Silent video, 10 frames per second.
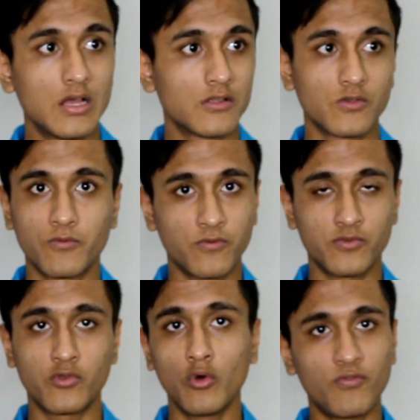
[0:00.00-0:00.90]

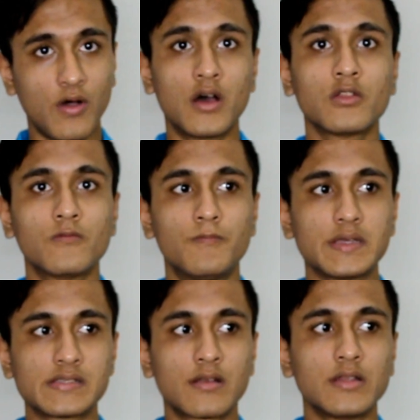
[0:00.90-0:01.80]
So far you've
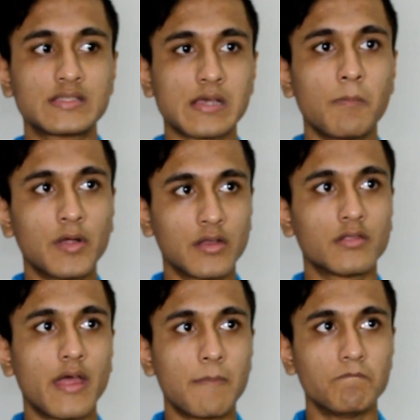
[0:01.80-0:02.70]
basically submitted
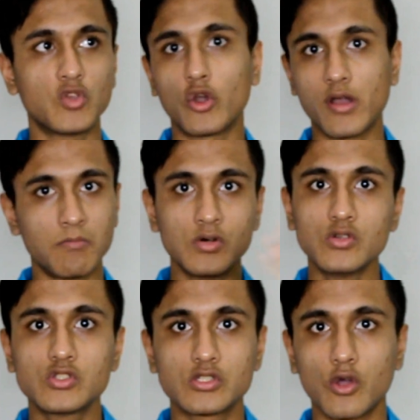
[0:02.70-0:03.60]
them your
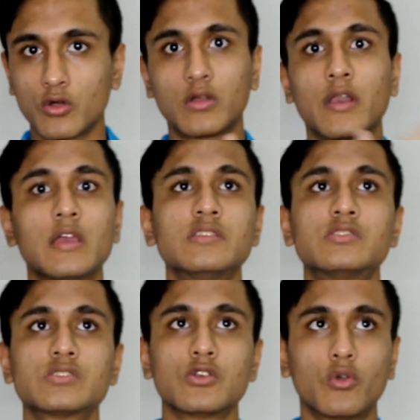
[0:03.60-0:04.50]
numbers, your
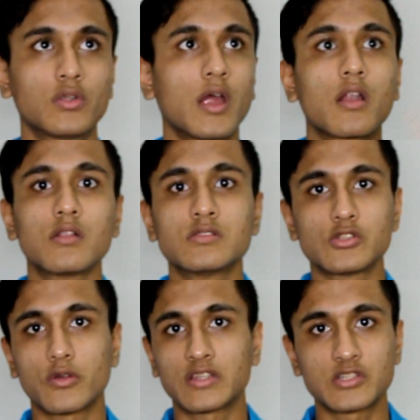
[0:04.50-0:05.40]
grades, your titles,
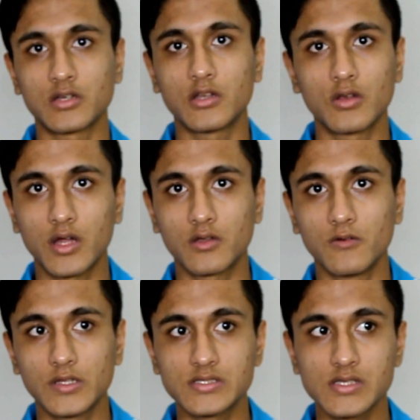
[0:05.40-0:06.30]
your extracurricular
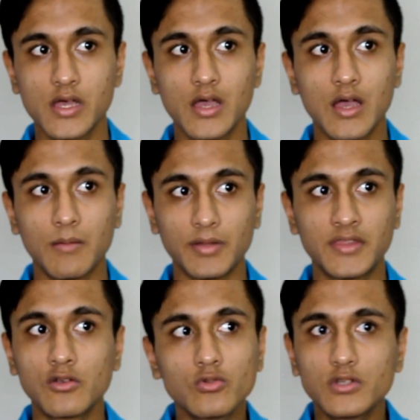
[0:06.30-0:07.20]
activities, but they
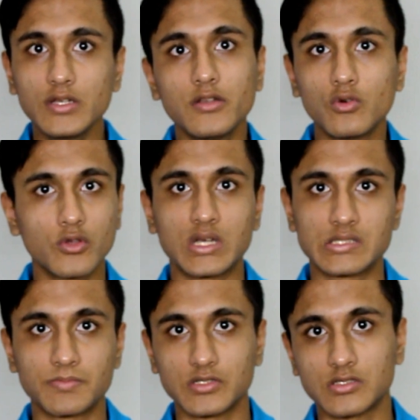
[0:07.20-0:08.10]
don't really know you as a
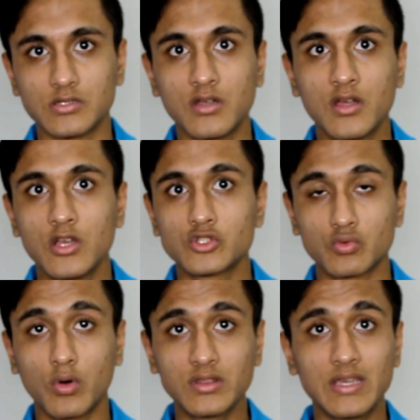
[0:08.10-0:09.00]
person. So
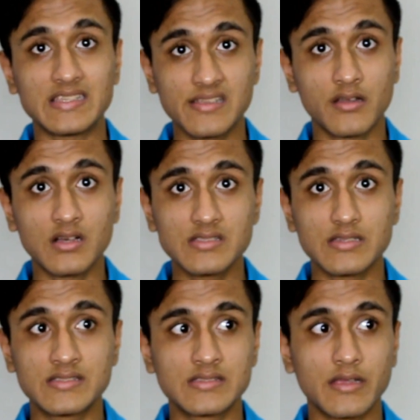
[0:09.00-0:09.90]
what the essay does
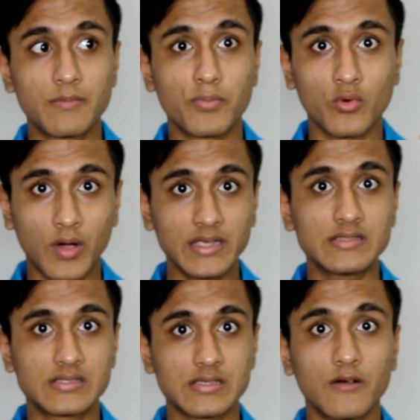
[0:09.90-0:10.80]
is it
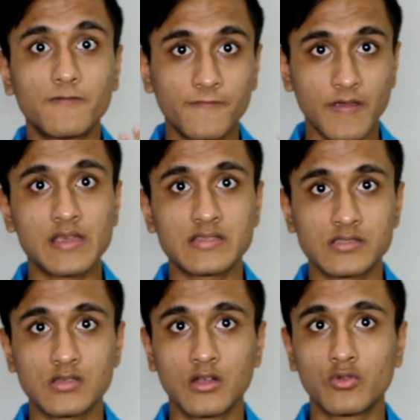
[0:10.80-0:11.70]
provides a
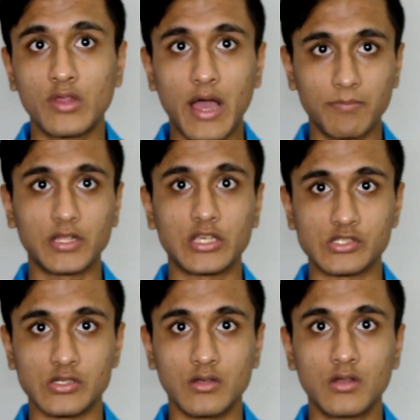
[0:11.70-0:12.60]
face to the
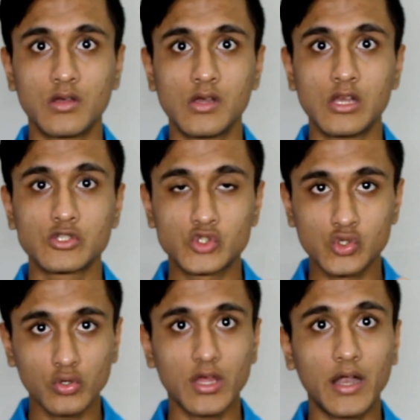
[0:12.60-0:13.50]
application,
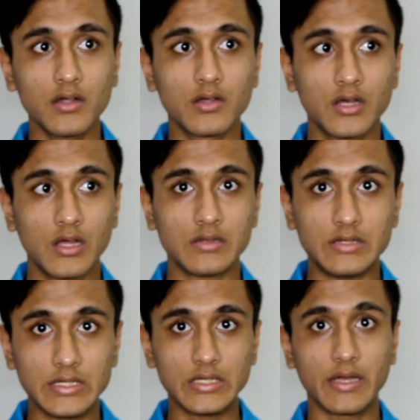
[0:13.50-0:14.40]
so that
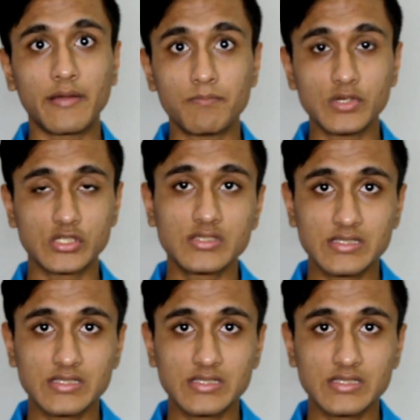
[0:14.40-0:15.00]
the admissions